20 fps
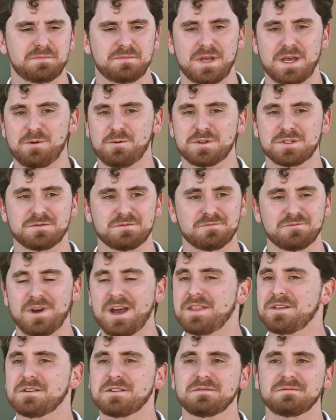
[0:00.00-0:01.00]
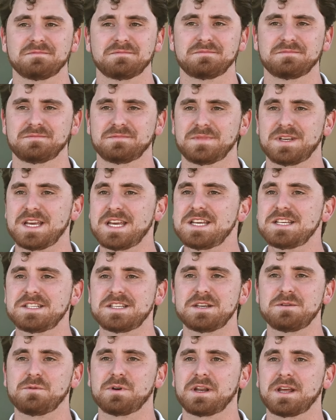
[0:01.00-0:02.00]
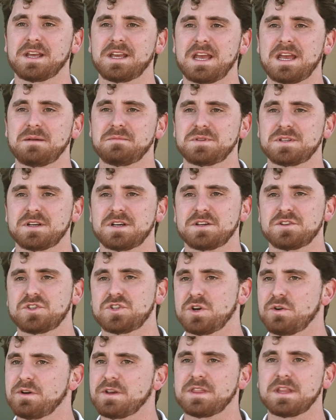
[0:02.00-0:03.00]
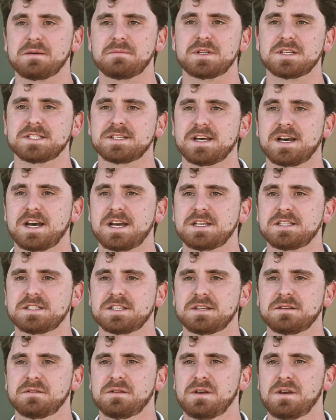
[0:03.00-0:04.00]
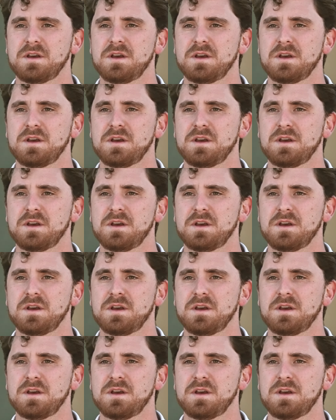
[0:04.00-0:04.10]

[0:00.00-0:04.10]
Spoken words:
it was rather easy when it came to showing them designs and